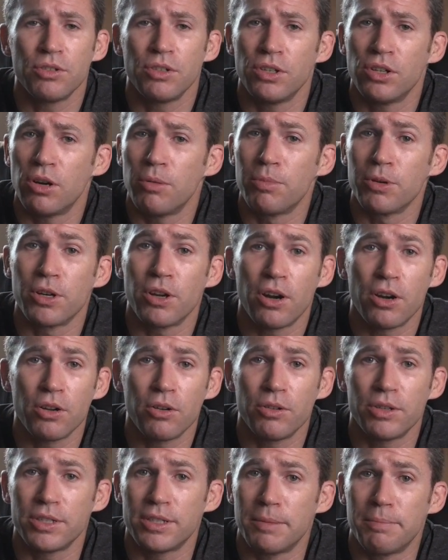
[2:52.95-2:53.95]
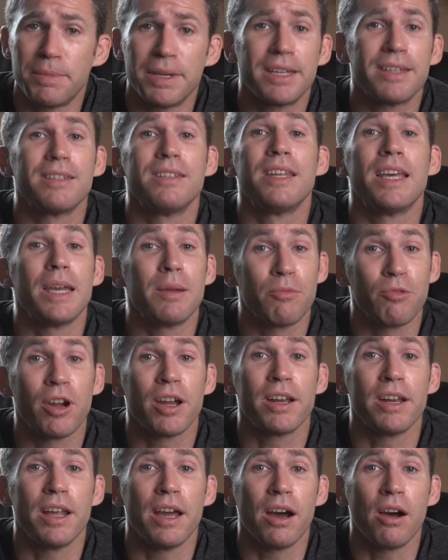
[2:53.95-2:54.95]
you know Bernardo is the biggest name
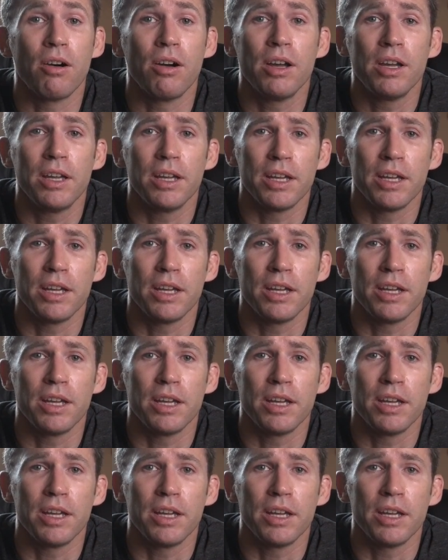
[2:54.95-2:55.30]
right now